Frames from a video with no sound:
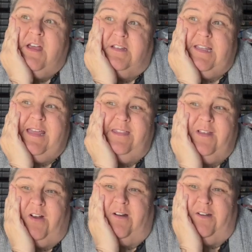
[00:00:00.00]
Because I had the
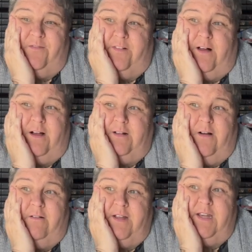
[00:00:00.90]
garden vlog
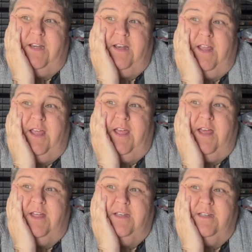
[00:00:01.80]
going
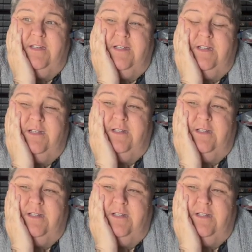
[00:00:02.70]
and